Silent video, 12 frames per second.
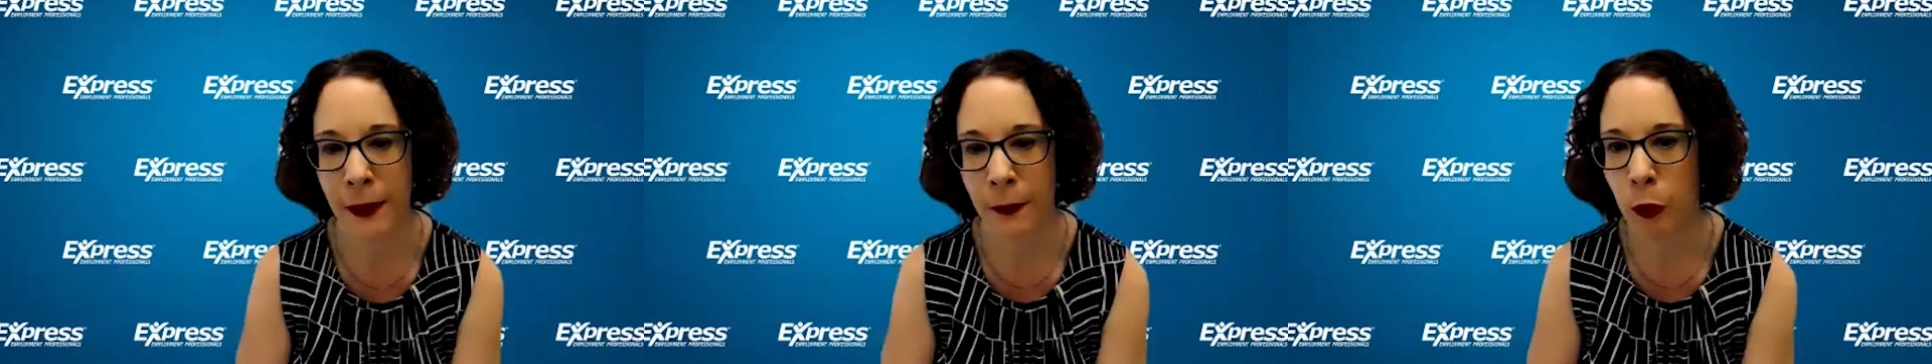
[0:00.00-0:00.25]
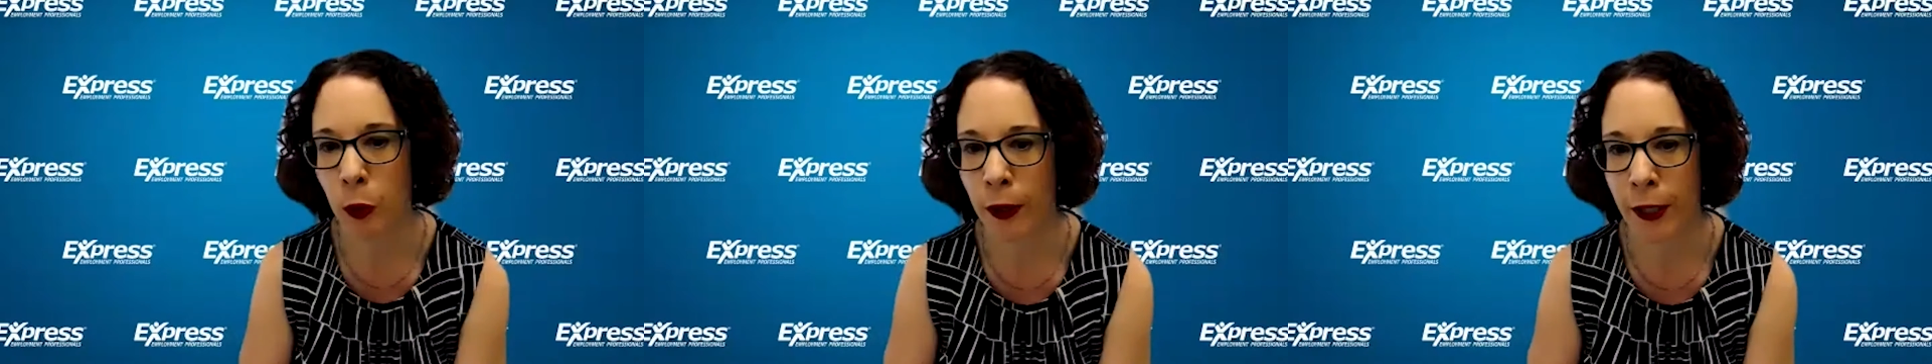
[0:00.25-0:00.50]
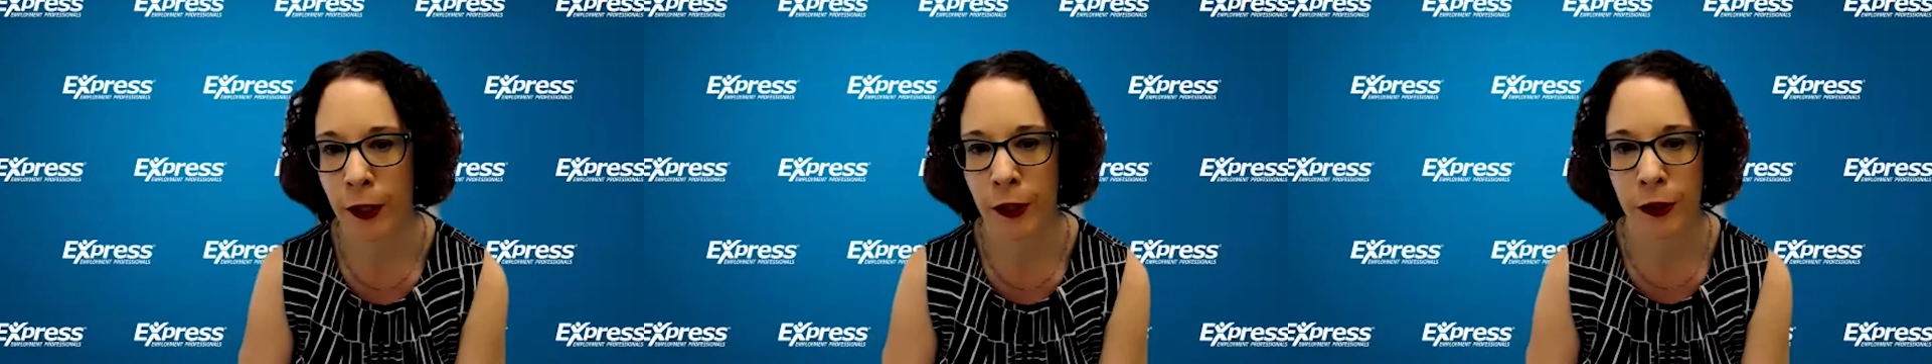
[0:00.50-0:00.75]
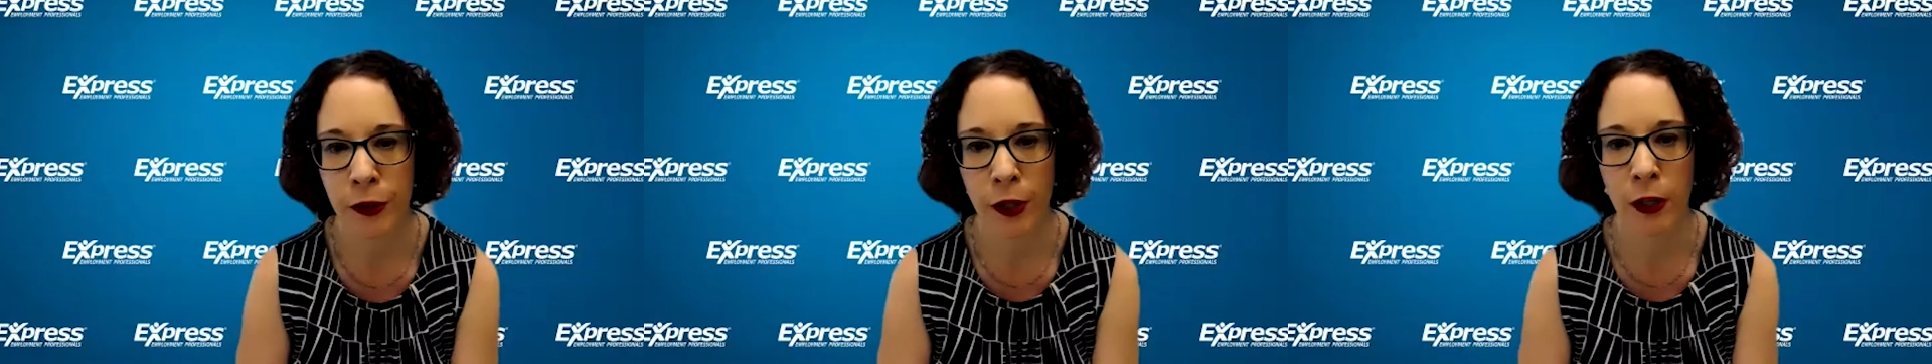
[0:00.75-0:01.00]
ways that
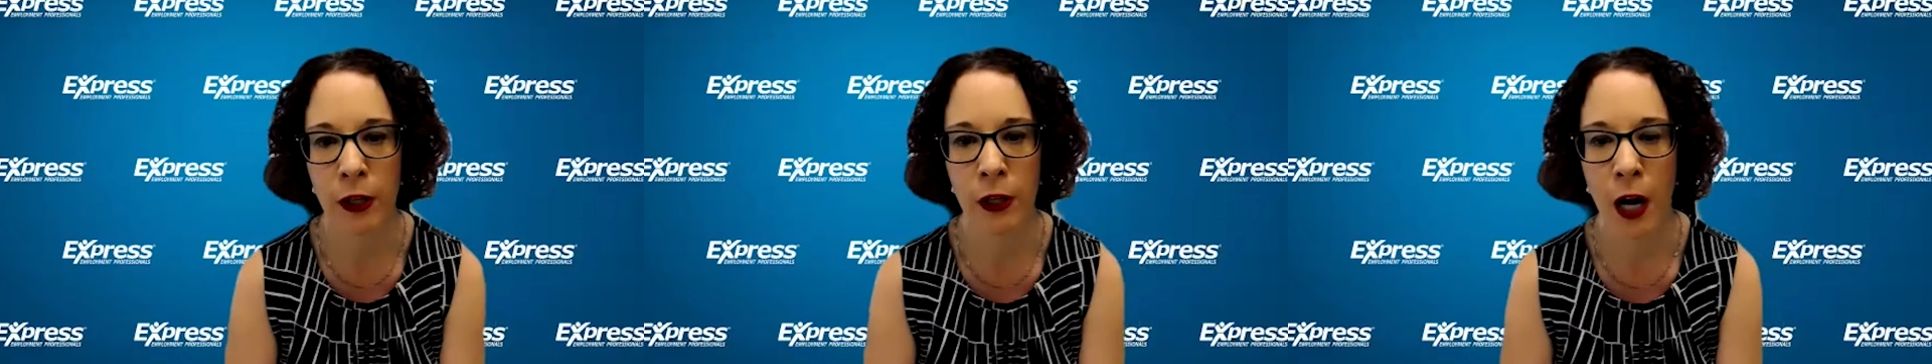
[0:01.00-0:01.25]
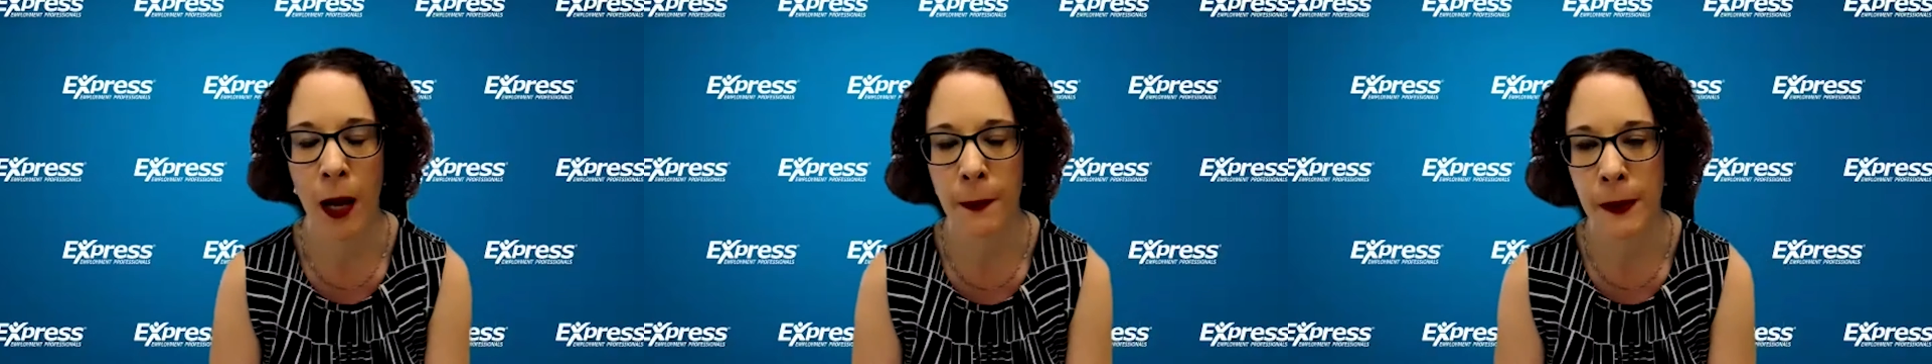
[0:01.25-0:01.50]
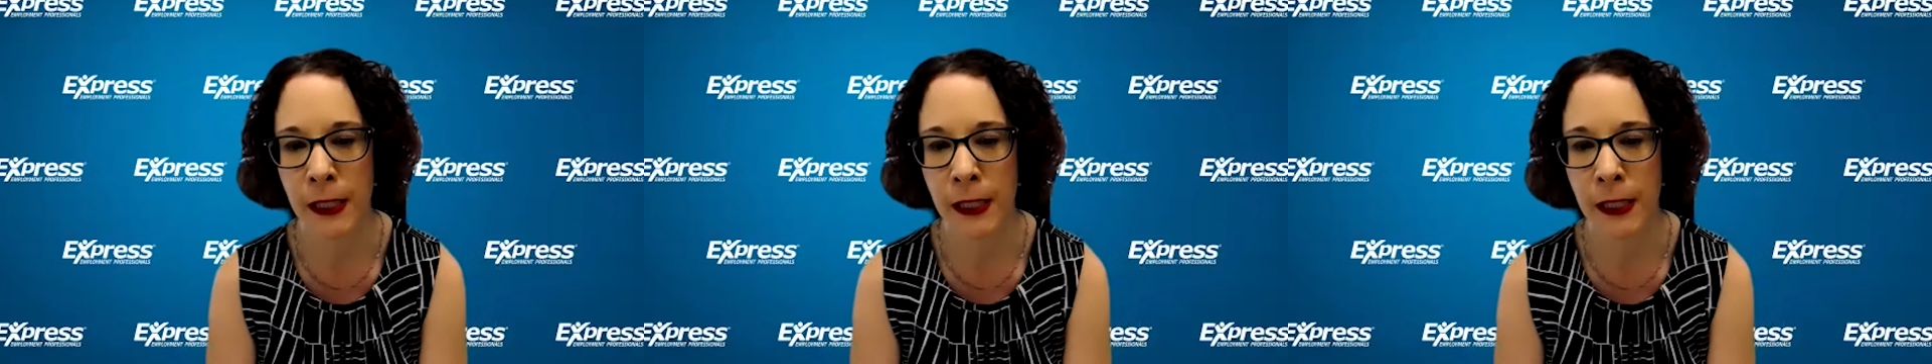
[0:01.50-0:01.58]
employers are